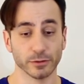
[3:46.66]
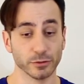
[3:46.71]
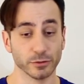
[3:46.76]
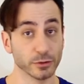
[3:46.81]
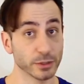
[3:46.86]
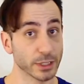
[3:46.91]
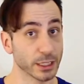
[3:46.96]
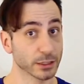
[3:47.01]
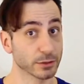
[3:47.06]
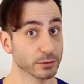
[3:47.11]

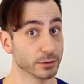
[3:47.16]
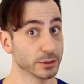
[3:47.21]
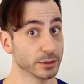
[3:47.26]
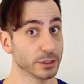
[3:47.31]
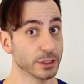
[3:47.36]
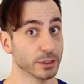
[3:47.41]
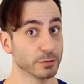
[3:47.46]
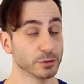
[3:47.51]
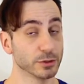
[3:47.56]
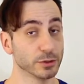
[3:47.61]
you're not going
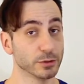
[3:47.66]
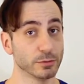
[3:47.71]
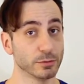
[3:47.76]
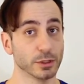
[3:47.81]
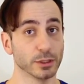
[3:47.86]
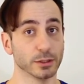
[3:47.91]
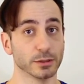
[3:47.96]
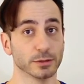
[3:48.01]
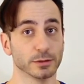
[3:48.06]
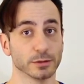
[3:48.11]
to get what you
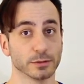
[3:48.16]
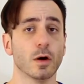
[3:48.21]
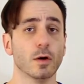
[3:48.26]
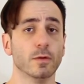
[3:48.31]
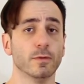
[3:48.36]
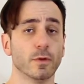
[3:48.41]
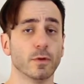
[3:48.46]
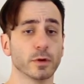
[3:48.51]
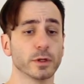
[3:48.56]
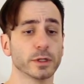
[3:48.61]
want.
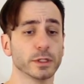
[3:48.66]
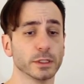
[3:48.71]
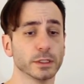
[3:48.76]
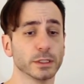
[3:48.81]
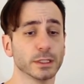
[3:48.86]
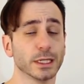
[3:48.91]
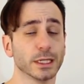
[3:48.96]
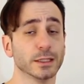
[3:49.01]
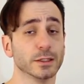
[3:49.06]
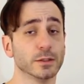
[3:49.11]

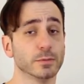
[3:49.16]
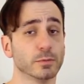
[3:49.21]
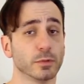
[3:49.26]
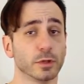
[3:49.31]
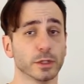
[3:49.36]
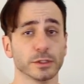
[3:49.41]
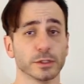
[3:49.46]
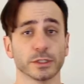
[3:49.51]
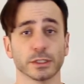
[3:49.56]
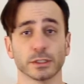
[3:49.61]
Avoiding and
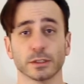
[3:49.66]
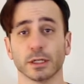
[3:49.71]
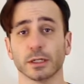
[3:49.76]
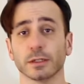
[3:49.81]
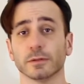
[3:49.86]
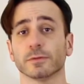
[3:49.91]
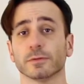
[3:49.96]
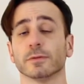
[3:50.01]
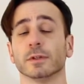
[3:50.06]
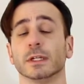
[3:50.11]
embracing
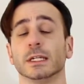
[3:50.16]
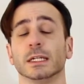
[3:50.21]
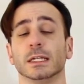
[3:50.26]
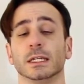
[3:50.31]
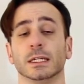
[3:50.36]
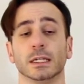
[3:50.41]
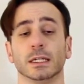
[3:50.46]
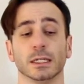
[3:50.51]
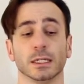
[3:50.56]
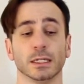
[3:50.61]
life
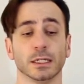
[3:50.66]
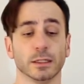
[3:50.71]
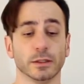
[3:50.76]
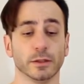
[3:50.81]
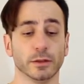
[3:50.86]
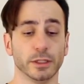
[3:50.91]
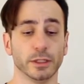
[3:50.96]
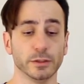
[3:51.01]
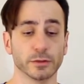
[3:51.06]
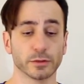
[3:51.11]

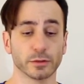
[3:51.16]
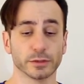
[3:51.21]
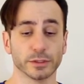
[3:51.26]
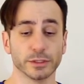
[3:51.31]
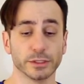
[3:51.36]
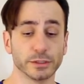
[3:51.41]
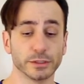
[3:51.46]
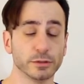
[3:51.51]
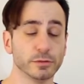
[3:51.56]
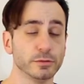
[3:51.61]
these
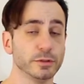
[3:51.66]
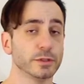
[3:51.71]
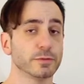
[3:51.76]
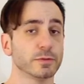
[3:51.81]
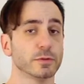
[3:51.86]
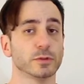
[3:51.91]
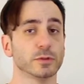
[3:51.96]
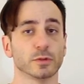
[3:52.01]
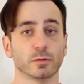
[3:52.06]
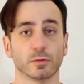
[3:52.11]
are two
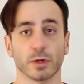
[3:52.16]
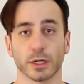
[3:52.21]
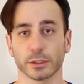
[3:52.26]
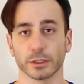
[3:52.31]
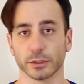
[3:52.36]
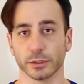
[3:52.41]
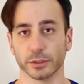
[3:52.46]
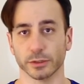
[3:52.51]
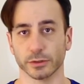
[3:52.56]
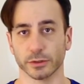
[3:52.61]
different
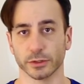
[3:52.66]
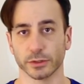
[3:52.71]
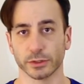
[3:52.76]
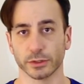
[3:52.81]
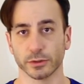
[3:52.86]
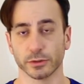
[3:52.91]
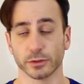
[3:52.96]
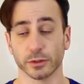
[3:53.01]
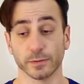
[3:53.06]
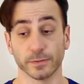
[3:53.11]

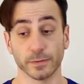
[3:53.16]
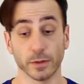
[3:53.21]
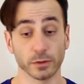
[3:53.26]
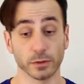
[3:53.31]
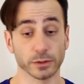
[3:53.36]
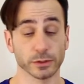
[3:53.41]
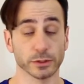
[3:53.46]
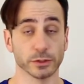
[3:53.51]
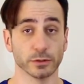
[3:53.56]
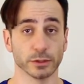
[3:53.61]
directions to
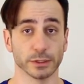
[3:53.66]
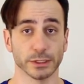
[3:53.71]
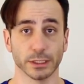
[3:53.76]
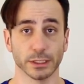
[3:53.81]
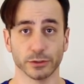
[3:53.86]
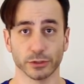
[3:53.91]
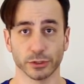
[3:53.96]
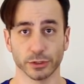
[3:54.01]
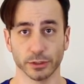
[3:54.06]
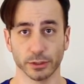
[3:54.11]
focus your
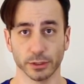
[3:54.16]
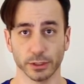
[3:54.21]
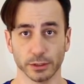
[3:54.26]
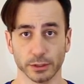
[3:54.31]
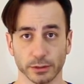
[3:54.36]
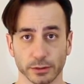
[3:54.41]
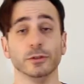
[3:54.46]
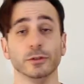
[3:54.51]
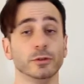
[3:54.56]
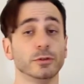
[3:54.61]
attention
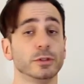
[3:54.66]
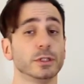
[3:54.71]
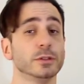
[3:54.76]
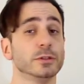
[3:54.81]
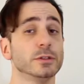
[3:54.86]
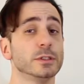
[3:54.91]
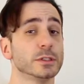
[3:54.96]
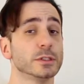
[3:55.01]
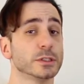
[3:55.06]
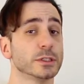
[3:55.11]
on. You
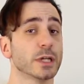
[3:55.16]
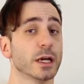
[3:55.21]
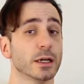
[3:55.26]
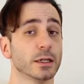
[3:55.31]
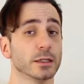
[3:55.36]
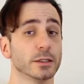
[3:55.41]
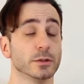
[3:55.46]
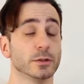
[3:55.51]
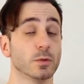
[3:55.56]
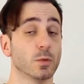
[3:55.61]
can
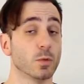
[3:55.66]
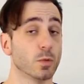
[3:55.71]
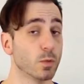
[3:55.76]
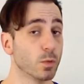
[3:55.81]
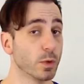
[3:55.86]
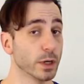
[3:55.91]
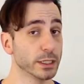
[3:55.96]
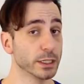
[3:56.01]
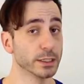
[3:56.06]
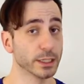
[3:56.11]
decide
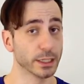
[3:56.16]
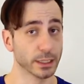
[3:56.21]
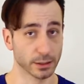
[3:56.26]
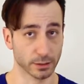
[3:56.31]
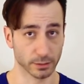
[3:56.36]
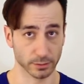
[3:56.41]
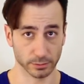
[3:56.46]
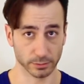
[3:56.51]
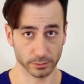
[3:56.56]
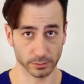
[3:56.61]
right
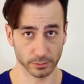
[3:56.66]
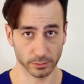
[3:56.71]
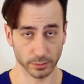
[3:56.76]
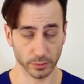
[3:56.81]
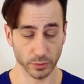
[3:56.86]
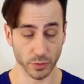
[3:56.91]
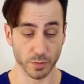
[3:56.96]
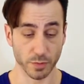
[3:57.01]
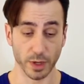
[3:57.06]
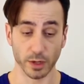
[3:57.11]
now,
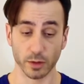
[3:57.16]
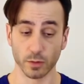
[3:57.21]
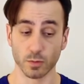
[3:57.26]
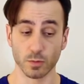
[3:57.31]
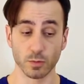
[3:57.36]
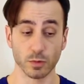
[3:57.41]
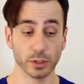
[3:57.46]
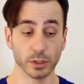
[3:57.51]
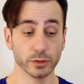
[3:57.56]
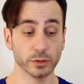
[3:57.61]
no matter
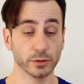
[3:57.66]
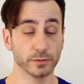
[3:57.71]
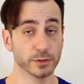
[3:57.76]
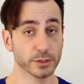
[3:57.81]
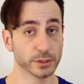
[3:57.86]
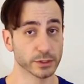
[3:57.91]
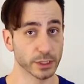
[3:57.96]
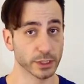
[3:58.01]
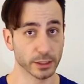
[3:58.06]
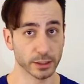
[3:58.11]
what you've
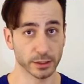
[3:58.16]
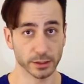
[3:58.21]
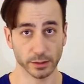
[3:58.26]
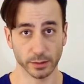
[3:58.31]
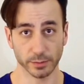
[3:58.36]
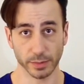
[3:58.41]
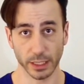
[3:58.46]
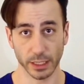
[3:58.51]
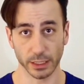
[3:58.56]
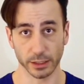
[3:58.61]
decided in
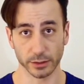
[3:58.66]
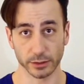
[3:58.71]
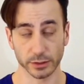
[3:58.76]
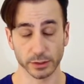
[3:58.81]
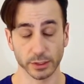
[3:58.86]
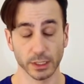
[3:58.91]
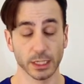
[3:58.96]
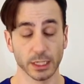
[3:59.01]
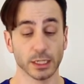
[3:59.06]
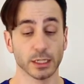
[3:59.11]
the
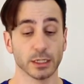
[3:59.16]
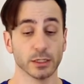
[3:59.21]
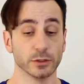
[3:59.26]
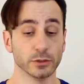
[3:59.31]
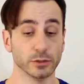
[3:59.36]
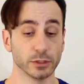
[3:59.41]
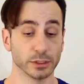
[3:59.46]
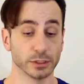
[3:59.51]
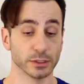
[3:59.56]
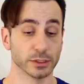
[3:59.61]
past,
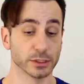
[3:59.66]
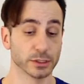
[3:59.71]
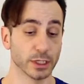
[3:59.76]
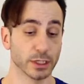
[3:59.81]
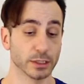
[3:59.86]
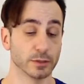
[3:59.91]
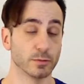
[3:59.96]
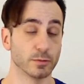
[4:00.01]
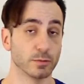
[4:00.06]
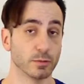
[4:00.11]
you can decide